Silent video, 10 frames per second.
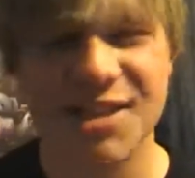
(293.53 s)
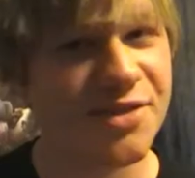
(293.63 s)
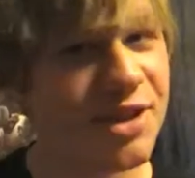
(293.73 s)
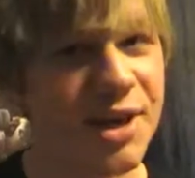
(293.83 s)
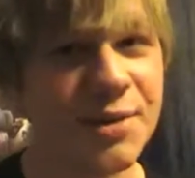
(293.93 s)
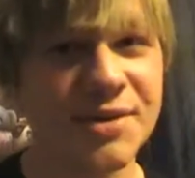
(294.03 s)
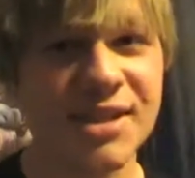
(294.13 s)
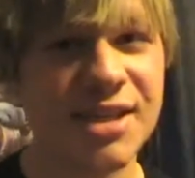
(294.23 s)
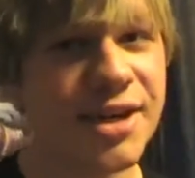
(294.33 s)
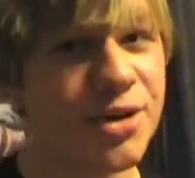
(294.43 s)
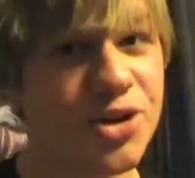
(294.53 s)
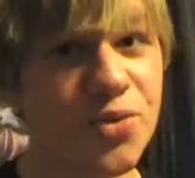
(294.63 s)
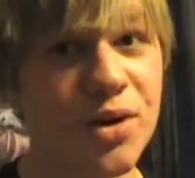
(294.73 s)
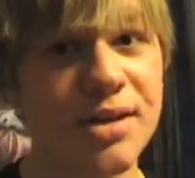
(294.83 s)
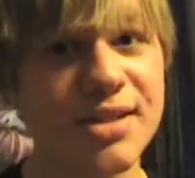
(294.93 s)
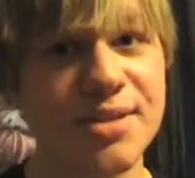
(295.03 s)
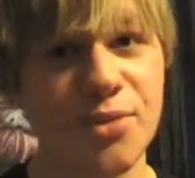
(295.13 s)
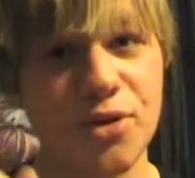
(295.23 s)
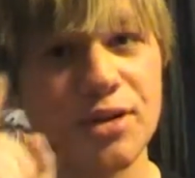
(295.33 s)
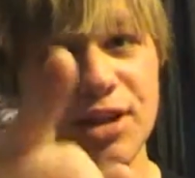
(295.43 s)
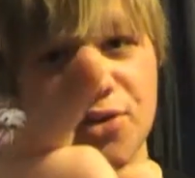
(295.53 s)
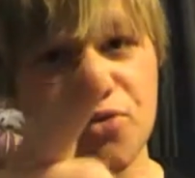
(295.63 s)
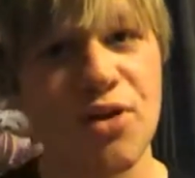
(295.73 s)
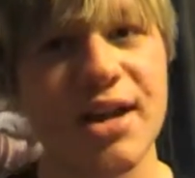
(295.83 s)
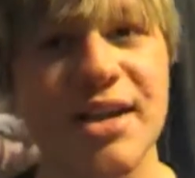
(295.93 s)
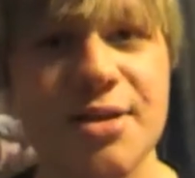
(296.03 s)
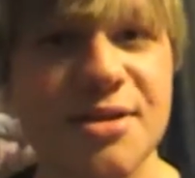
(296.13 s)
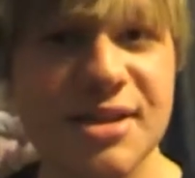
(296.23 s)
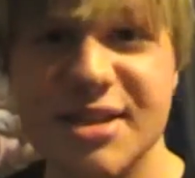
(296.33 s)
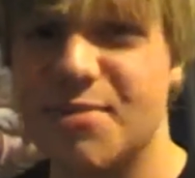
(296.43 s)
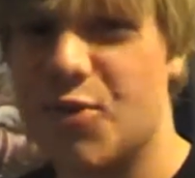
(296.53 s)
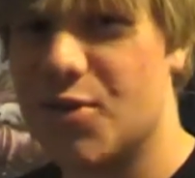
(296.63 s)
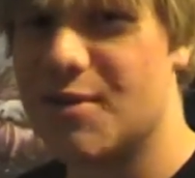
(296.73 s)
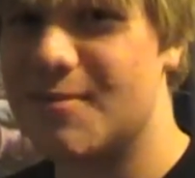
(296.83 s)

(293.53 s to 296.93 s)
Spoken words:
if you like what you've seen here and you want to see more, click right here to see more.